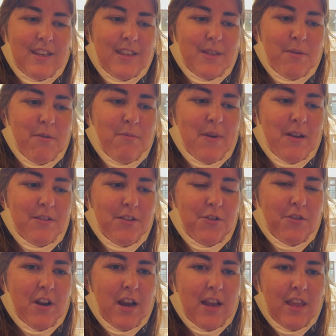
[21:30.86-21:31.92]
So I'm about to
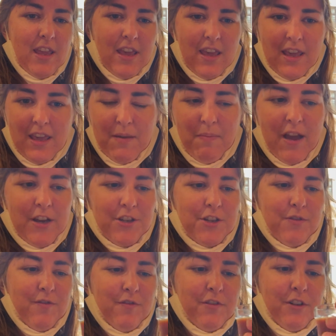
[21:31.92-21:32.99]
try a
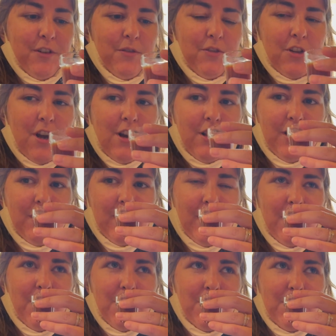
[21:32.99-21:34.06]
passion fruit chocolate
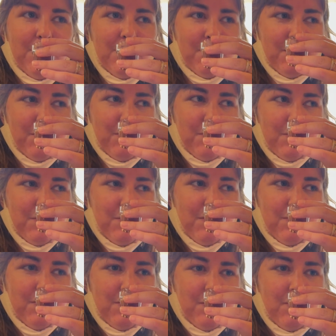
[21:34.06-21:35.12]
liqueur.
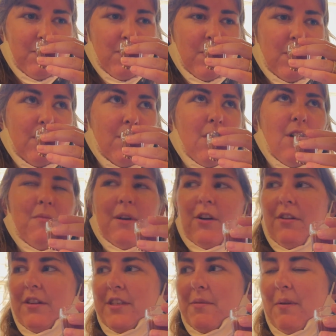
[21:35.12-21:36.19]
Oh my
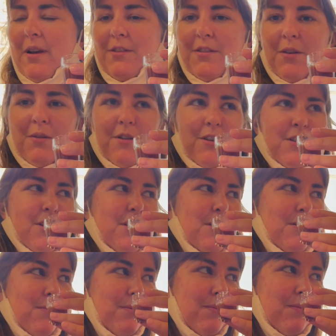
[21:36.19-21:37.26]
god, it smells so good.
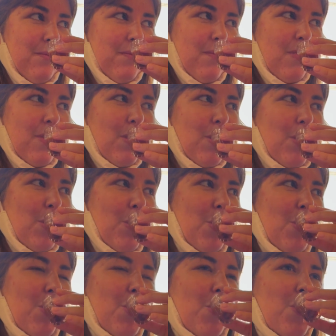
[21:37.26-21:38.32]
Nice strong.
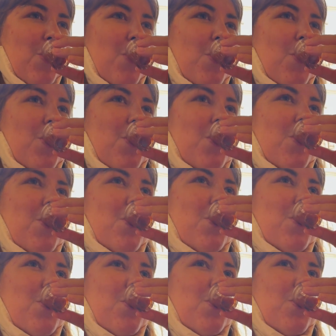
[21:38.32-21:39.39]

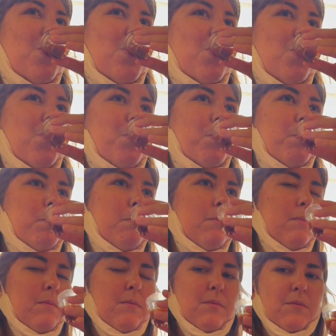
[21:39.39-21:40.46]
it, it is a
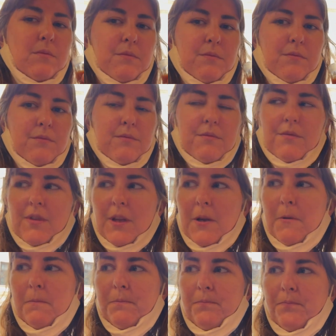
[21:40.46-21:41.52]
sweet, wow.
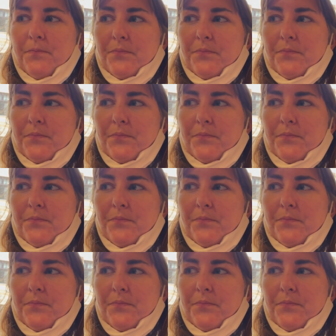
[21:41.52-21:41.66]
more sweet.